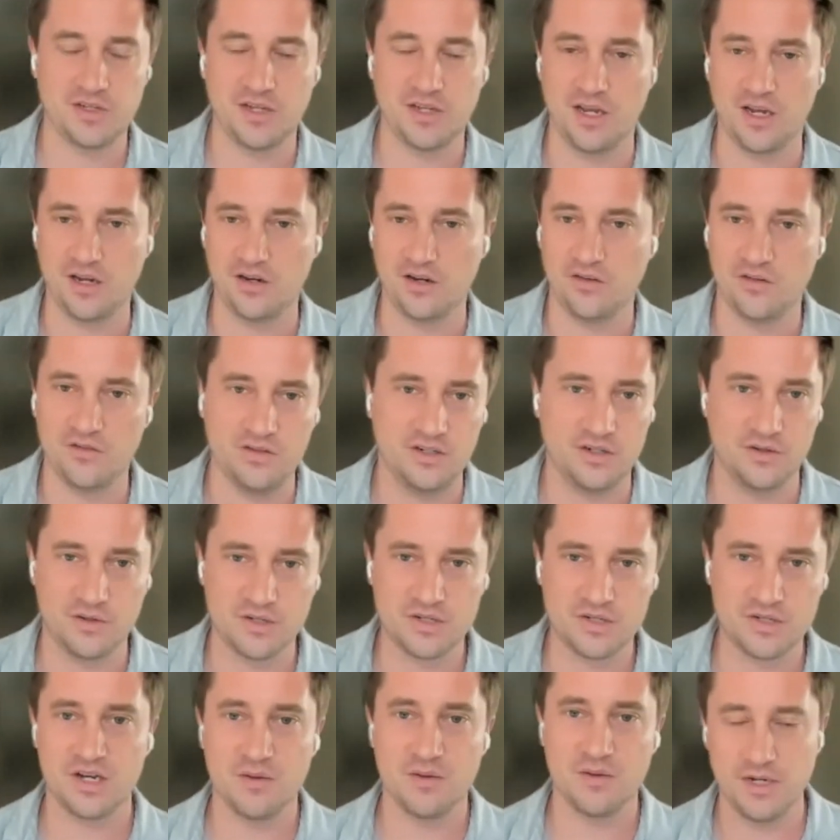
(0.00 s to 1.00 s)
then you know
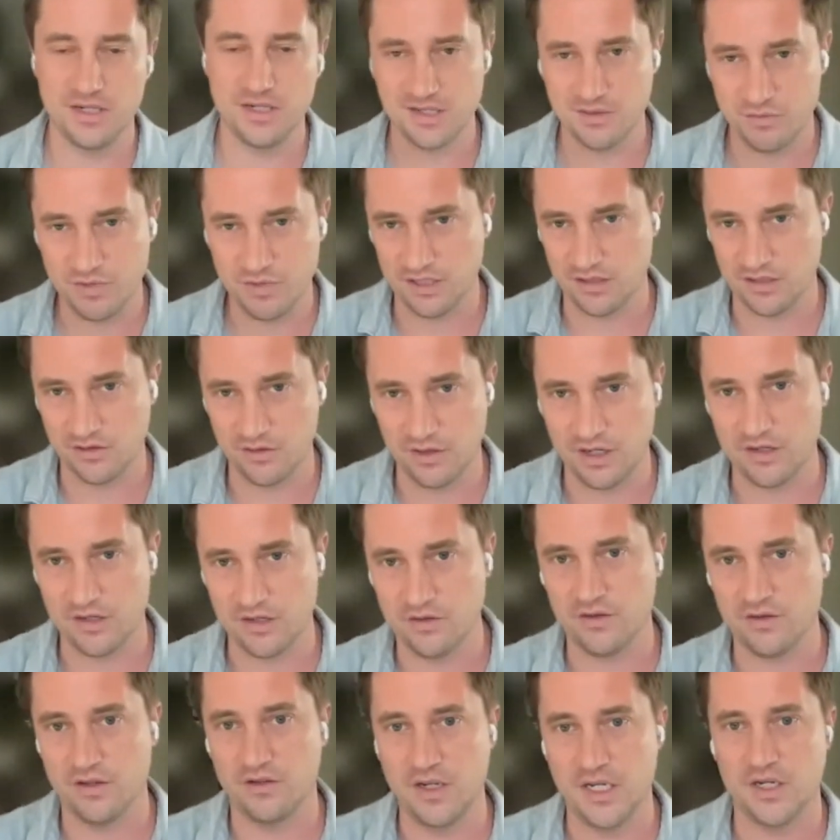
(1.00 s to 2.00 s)
the sum ends up being
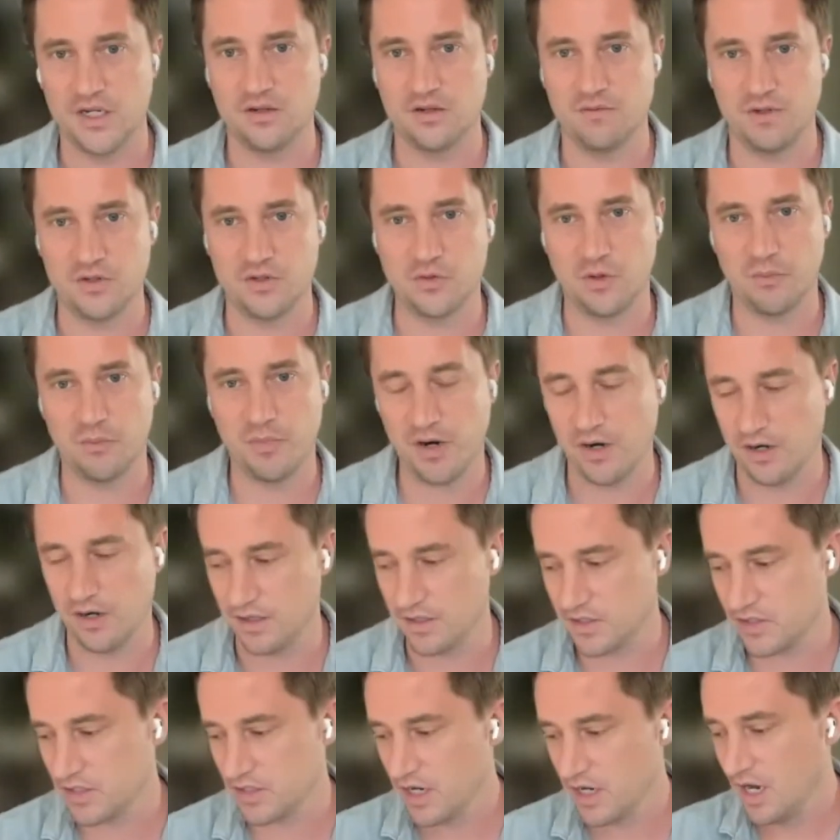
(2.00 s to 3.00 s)
greater than the individual
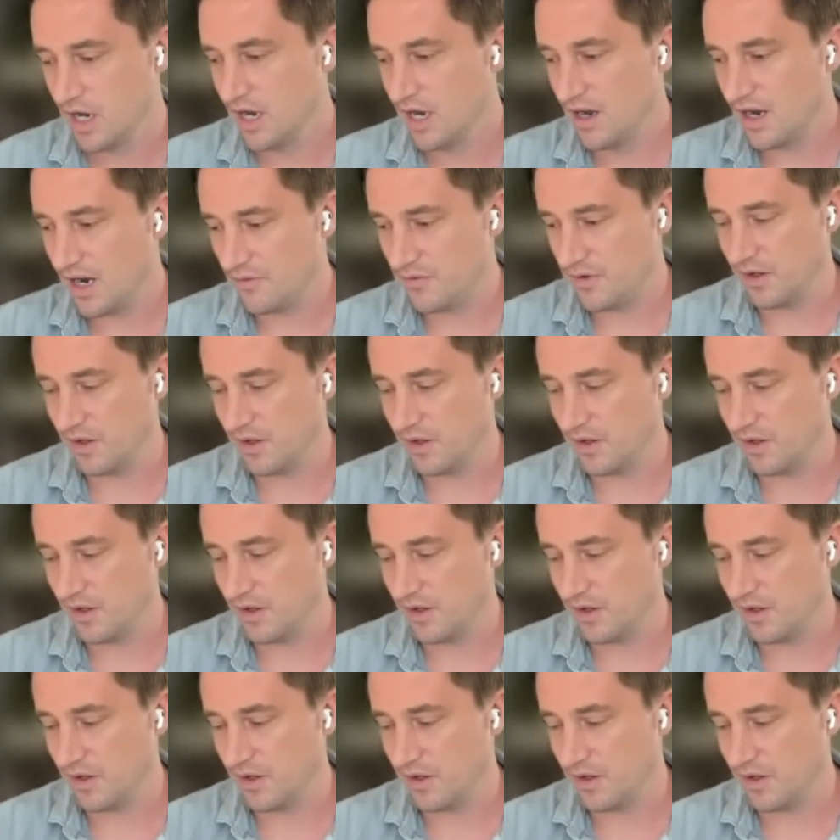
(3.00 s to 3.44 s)
parts. Mm.